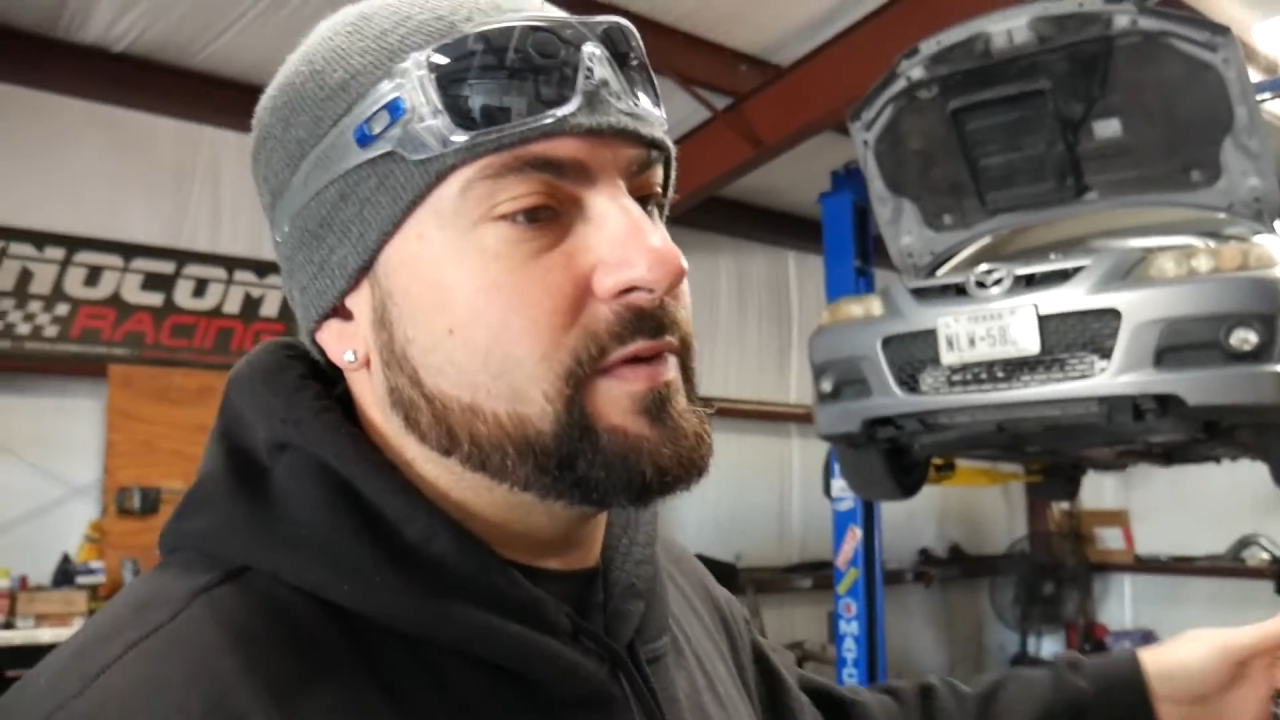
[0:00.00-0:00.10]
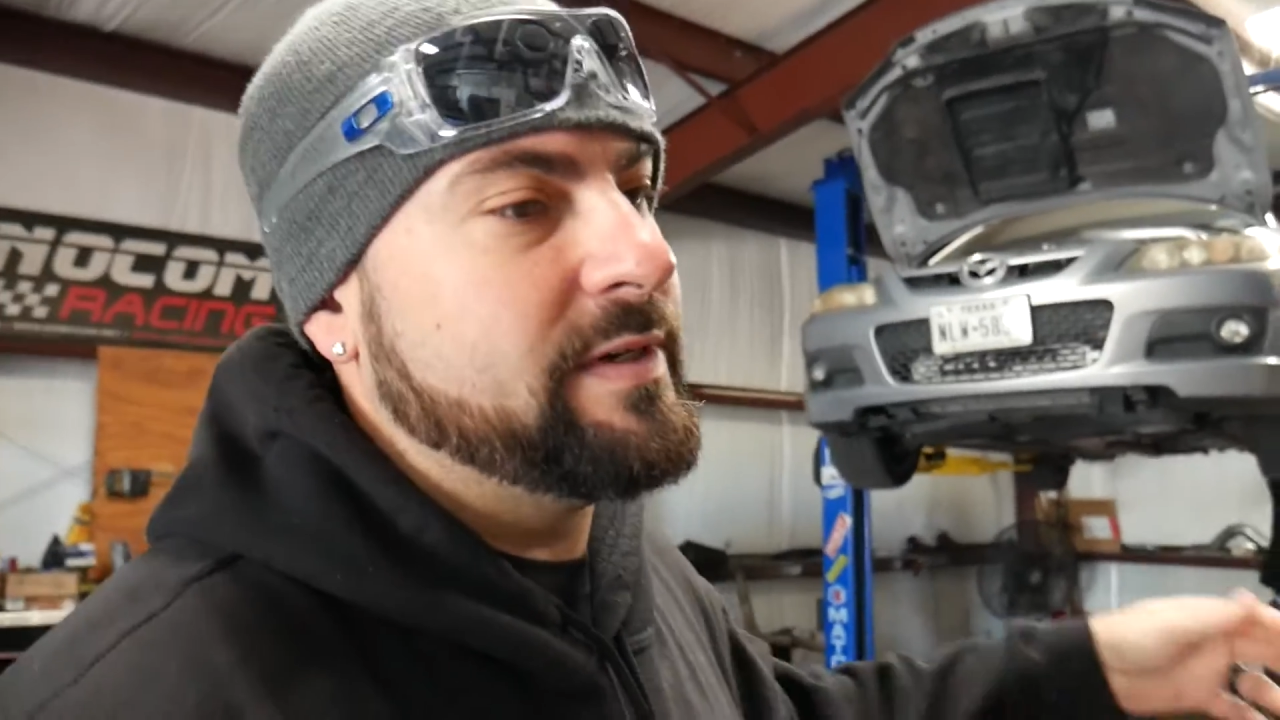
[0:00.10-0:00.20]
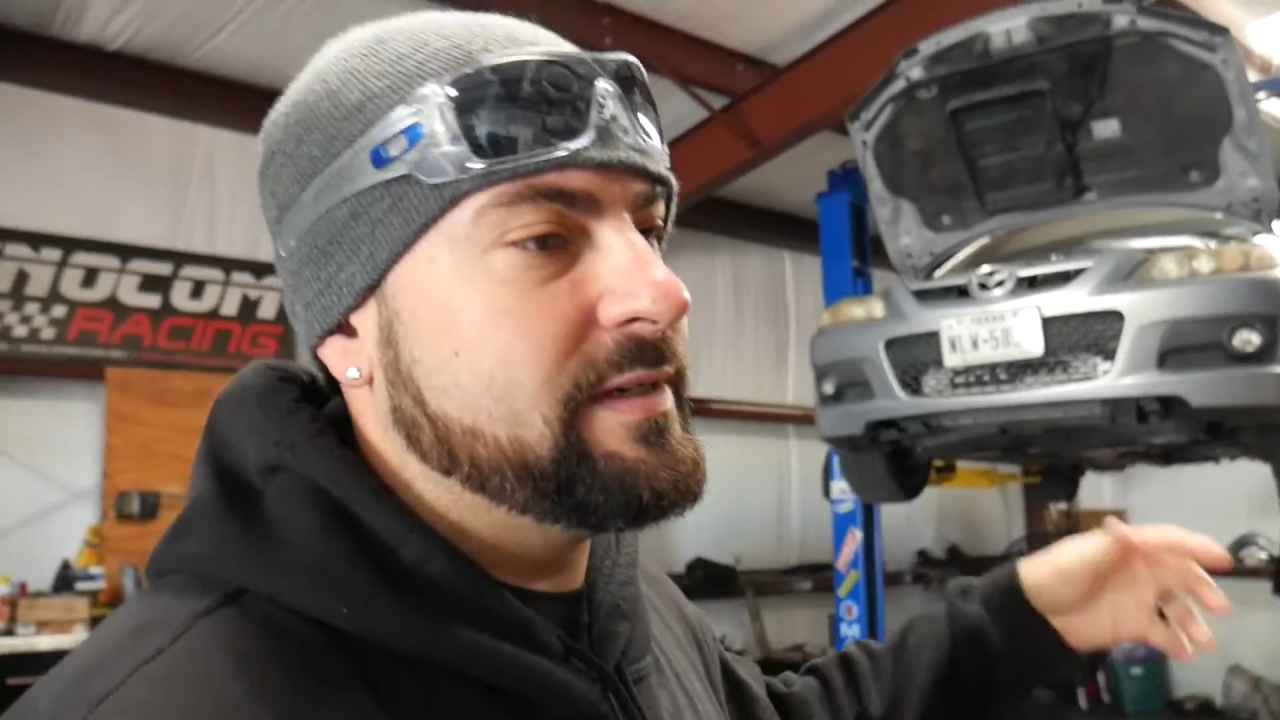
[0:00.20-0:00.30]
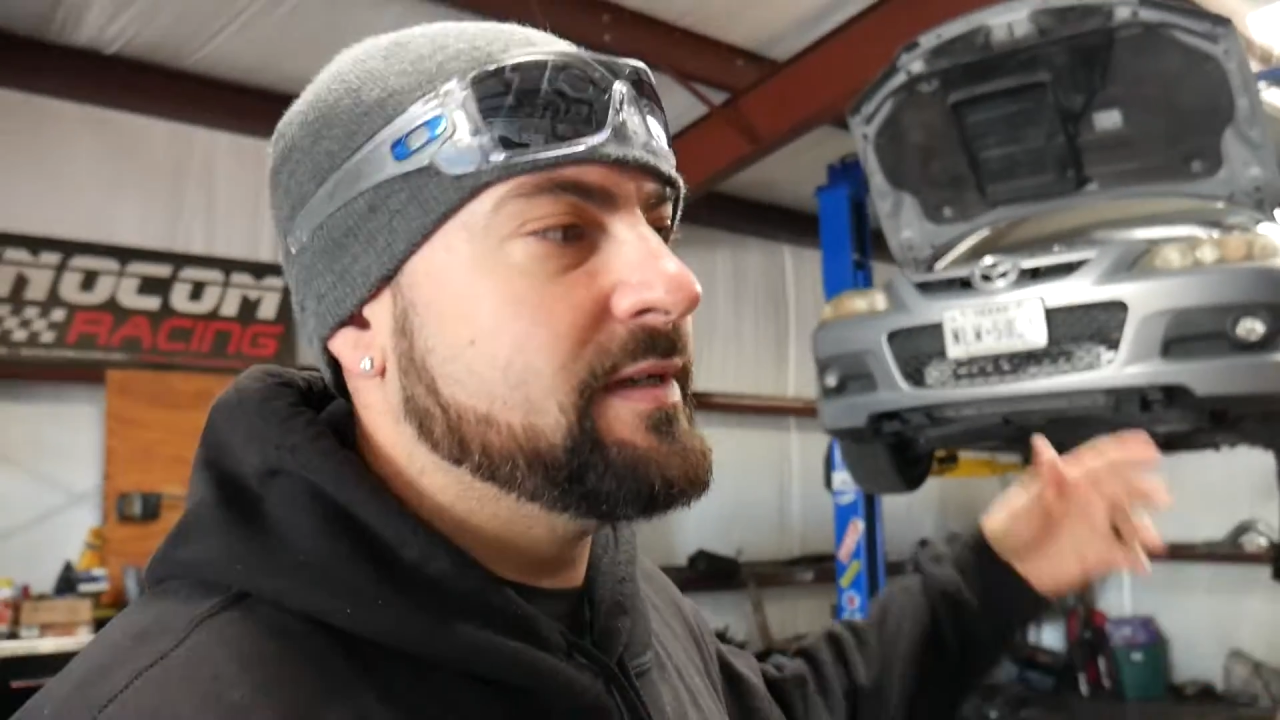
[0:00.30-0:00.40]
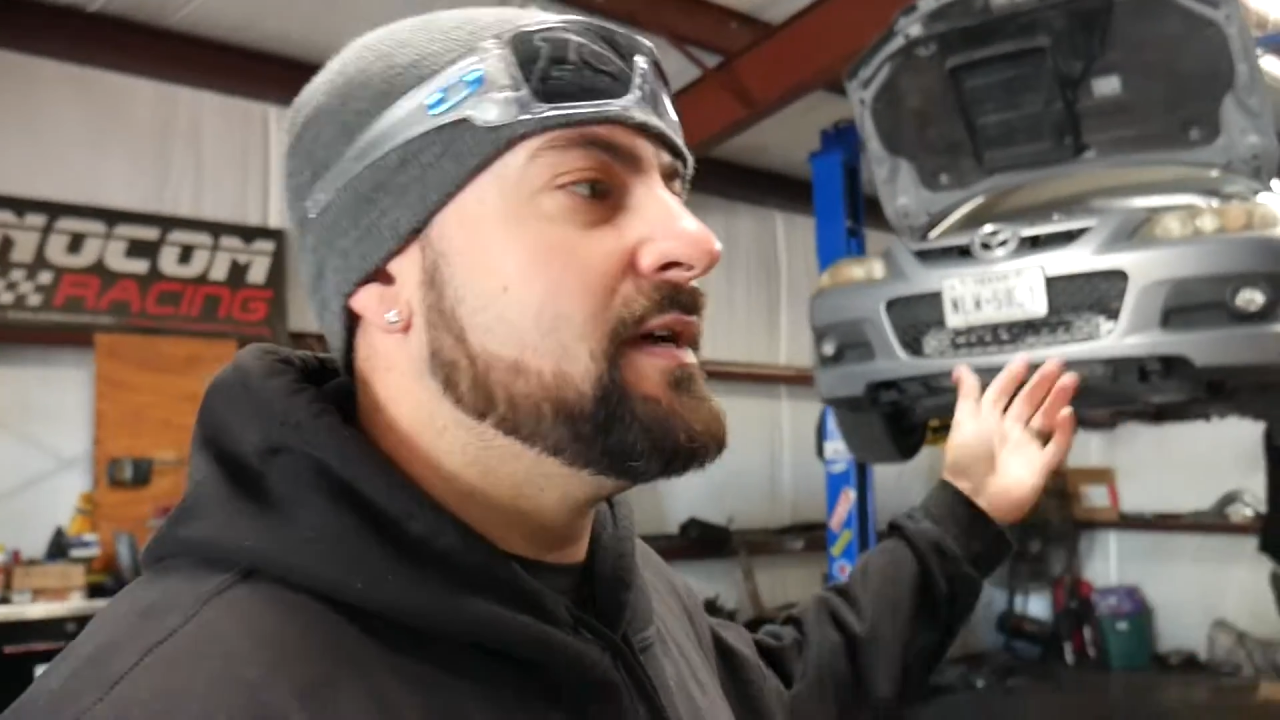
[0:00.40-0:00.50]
wanted